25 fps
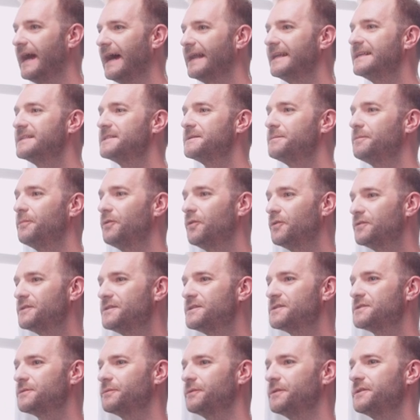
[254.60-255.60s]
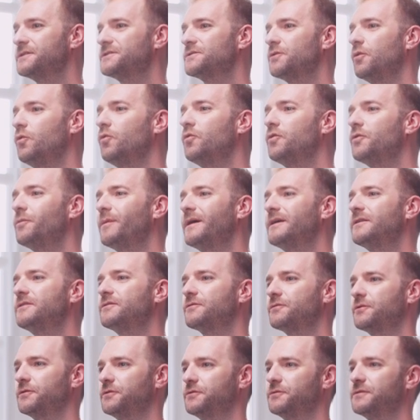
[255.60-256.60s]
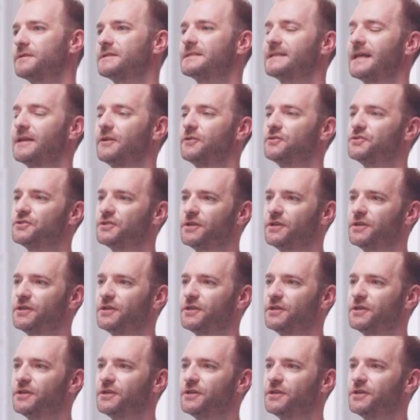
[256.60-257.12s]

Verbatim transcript: and is important to us all the way through the salon